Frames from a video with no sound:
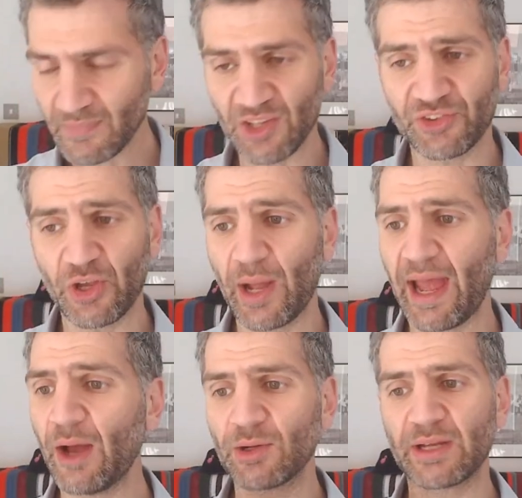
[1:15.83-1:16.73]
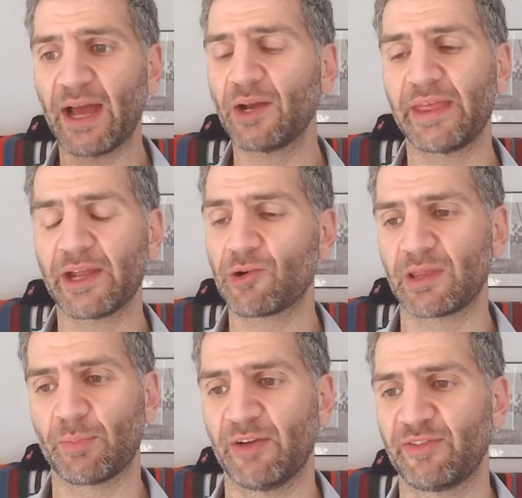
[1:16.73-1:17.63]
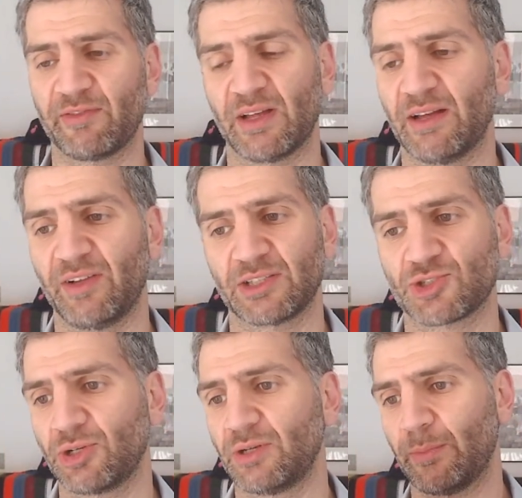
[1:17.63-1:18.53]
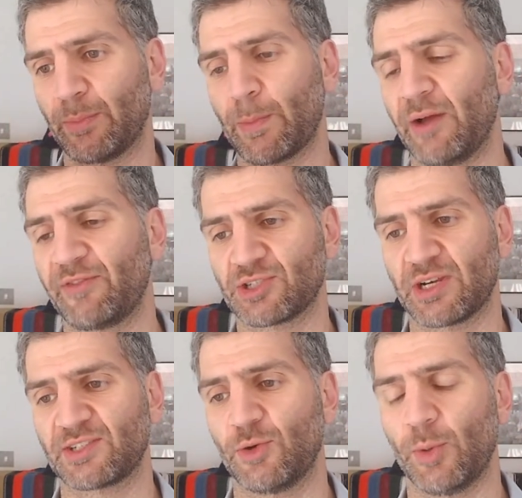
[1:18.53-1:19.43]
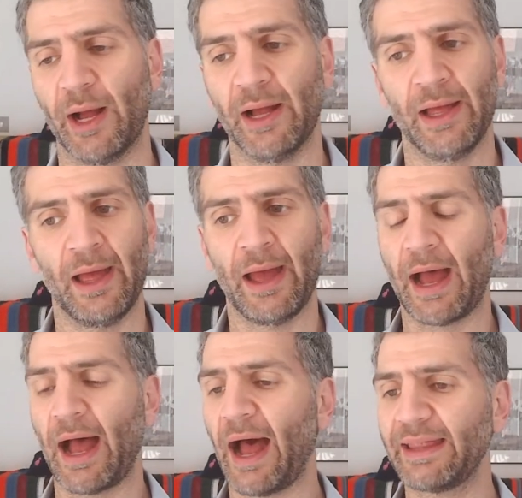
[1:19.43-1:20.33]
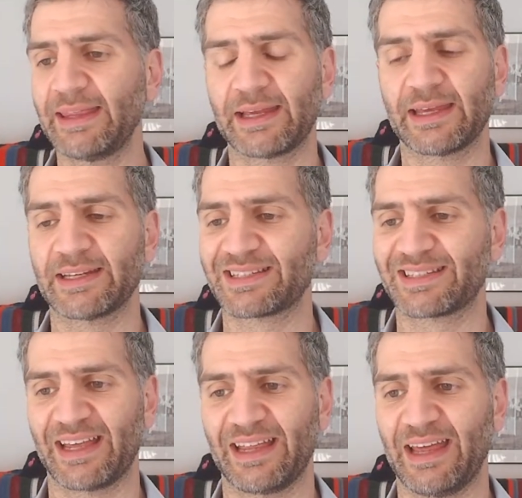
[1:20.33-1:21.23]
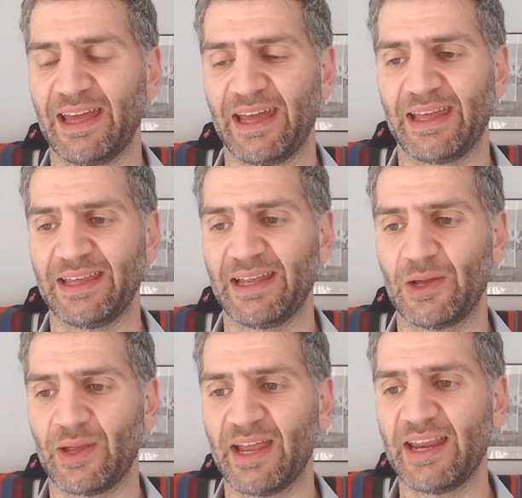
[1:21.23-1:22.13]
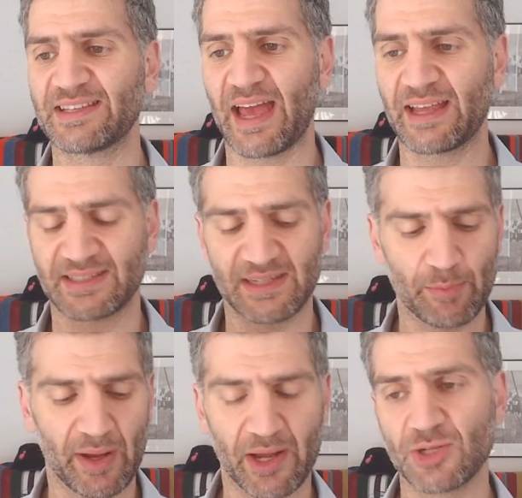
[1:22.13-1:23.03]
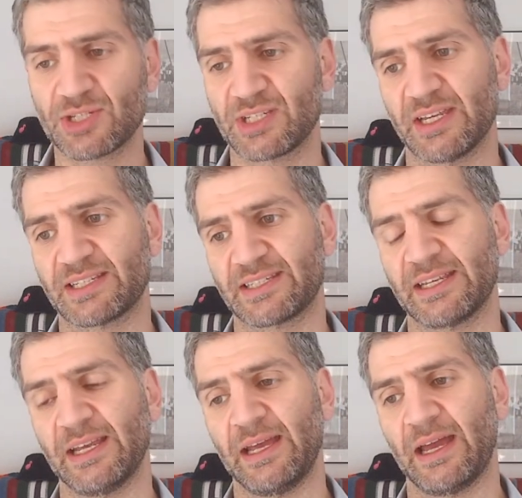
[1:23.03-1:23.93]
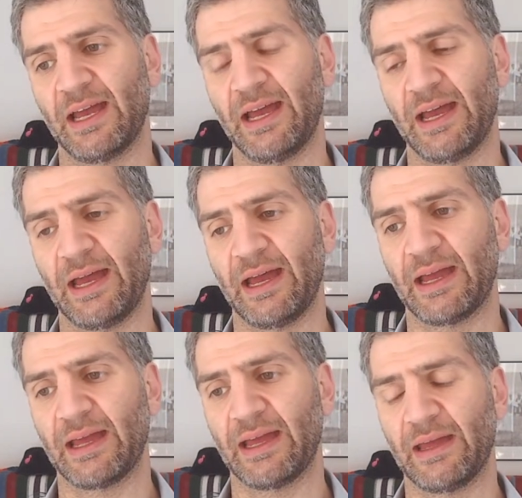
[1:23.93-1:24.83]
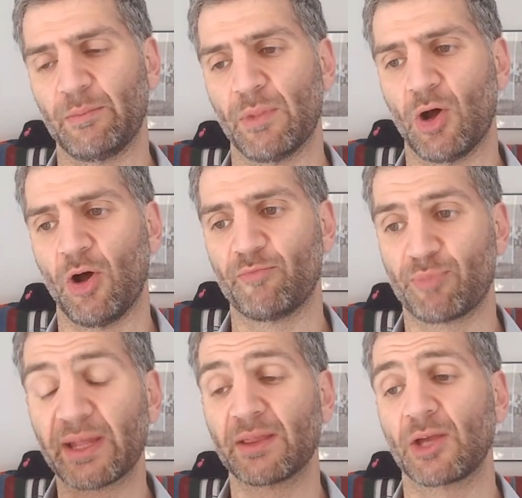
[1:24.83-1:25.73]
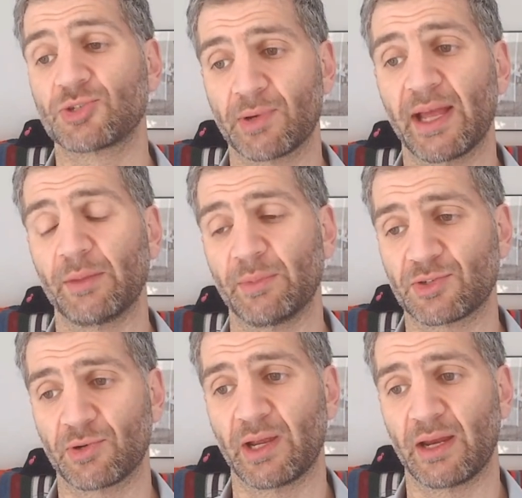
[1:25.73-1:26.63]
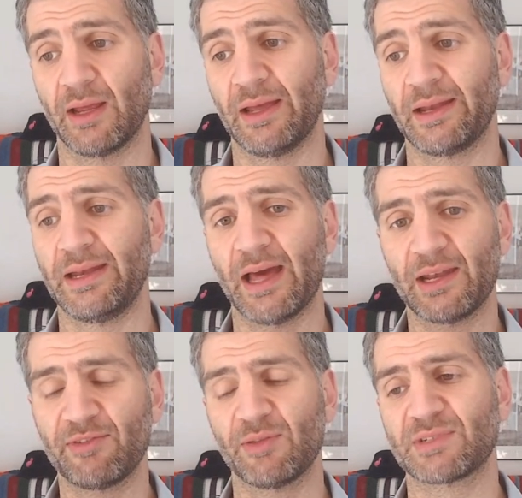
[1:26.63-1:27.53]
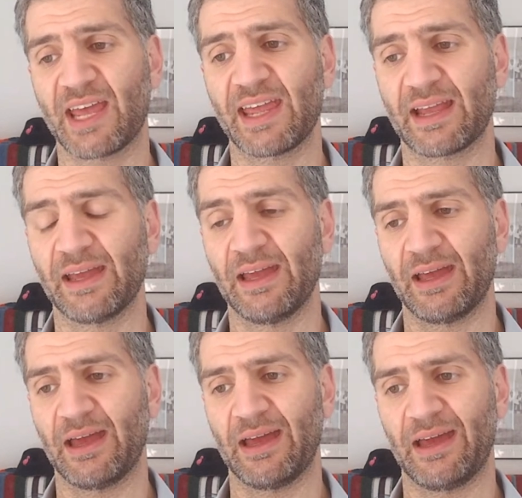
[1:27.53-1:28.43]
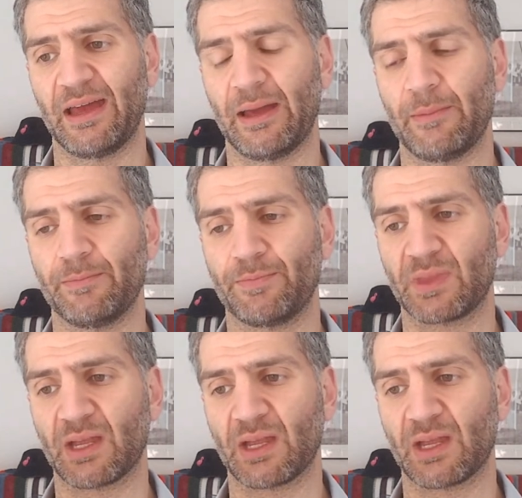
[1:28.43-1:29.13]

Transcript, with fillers: so how how do they create the perfect uh, Voltron, perfect Transformer? I think it's uh, you know it is that symbiosis uh, um, of bringing those three elements right. None of them take um,